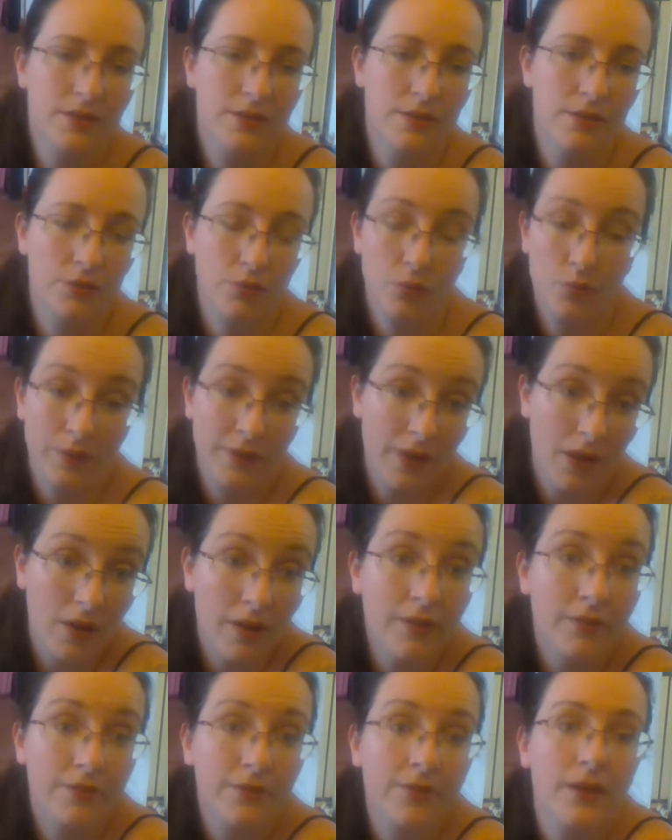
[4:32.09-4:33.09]
the one that
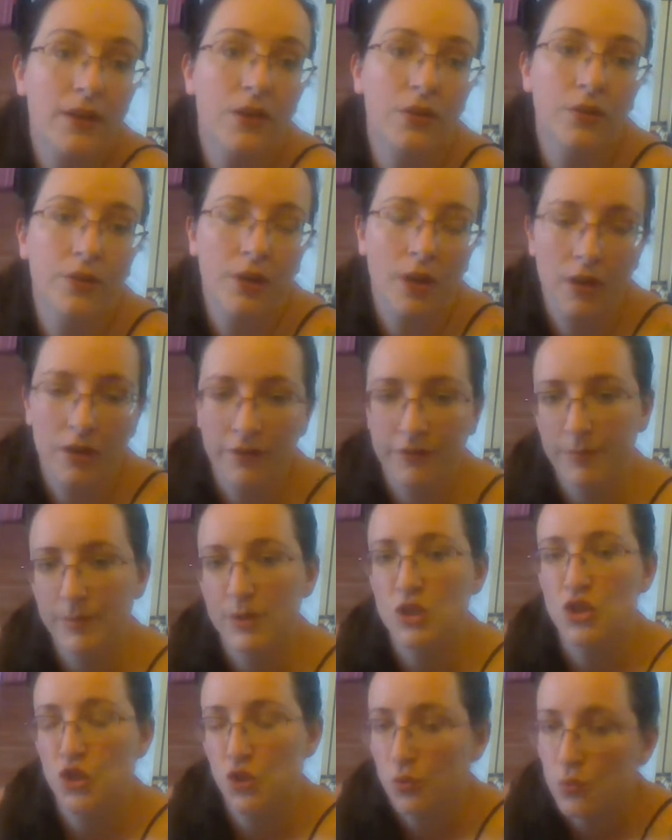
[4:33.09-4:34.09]
I've found I've
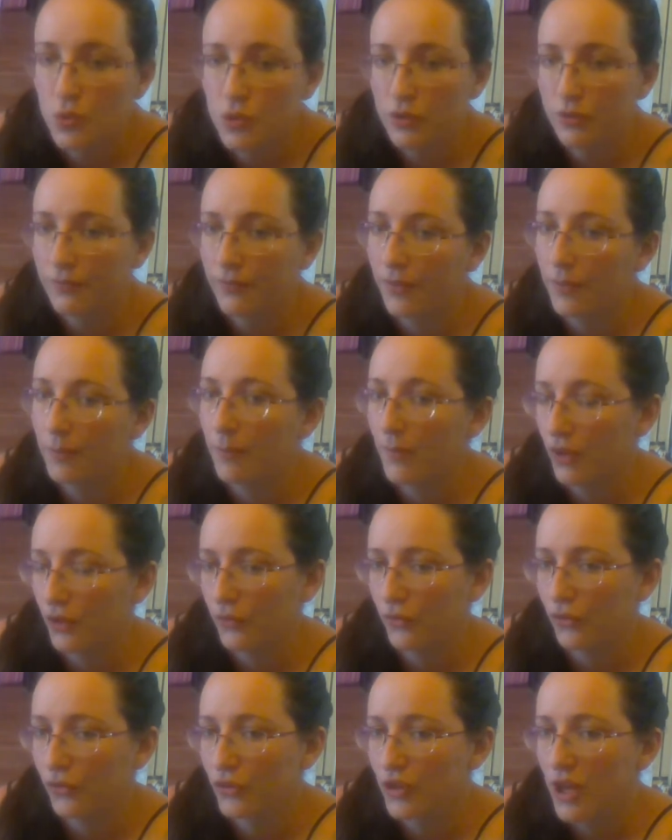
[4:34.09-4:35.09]
been short of the
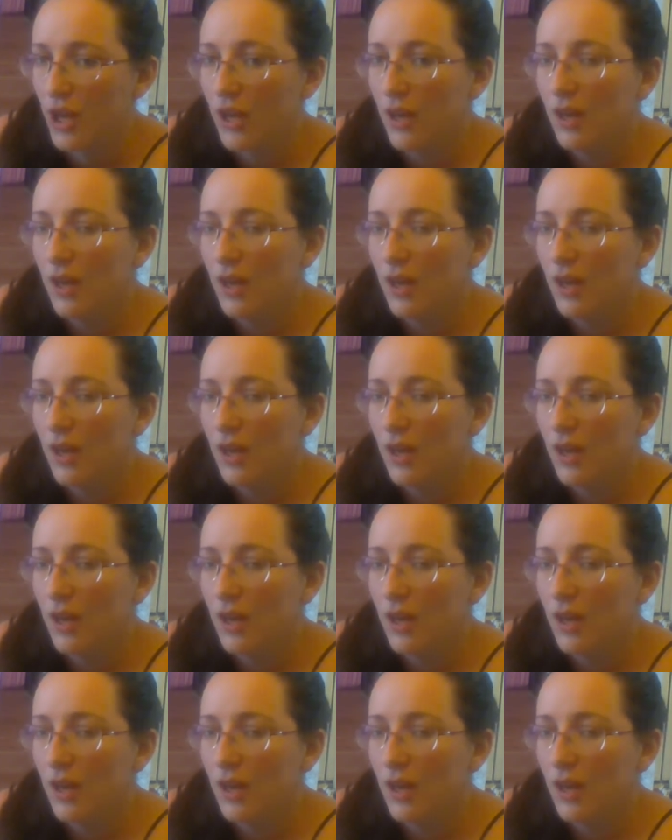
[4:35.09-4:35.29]
most.